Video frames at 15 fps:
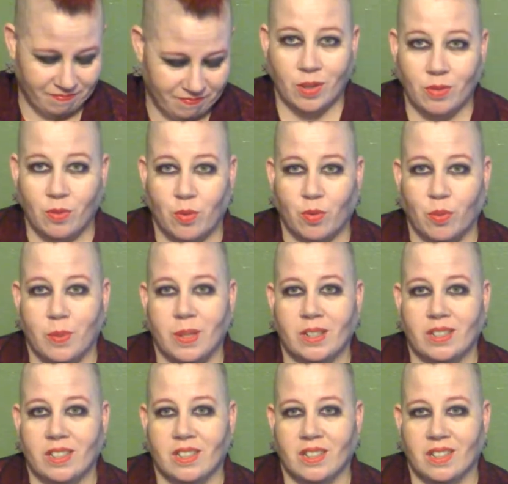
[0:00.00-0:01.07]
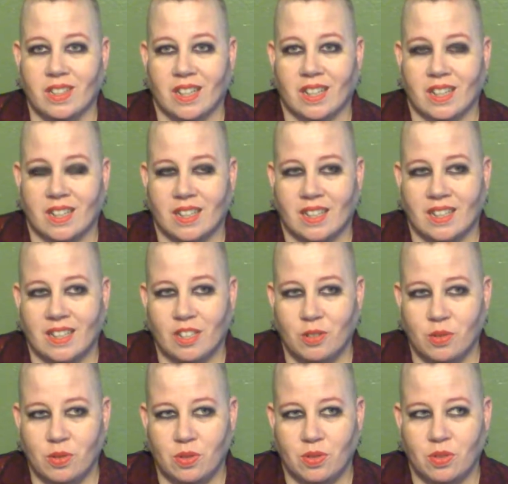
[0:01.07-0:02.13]
I have a familiar. I
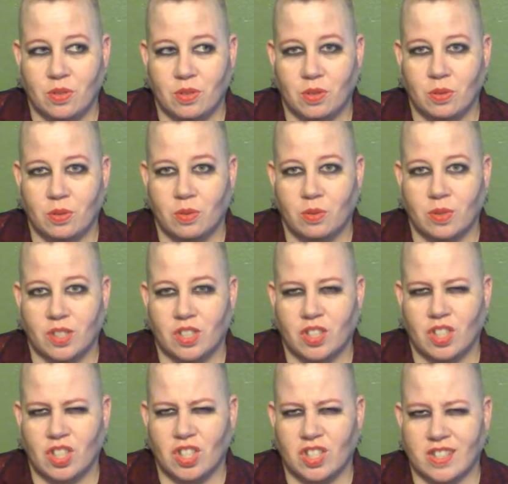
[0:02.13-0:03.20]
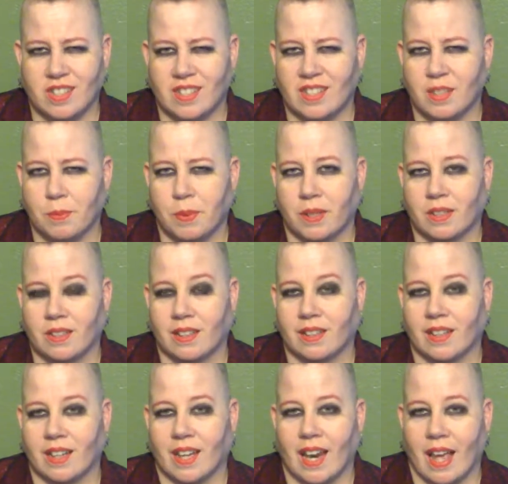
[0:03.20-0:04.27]
used to, which is typically
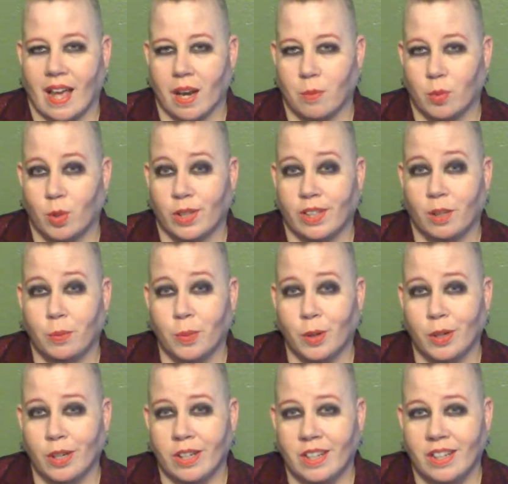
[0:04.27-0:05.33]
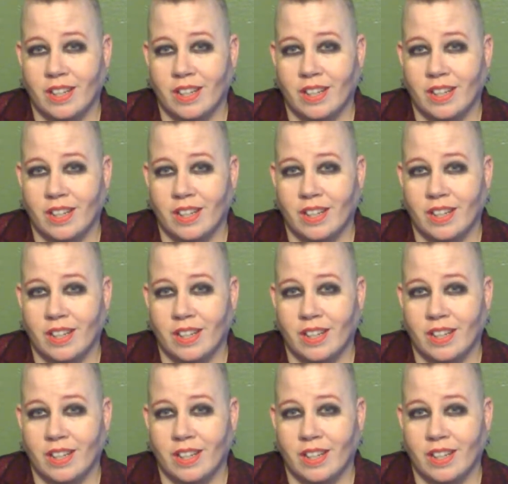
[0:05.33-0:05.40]
like an animal helper,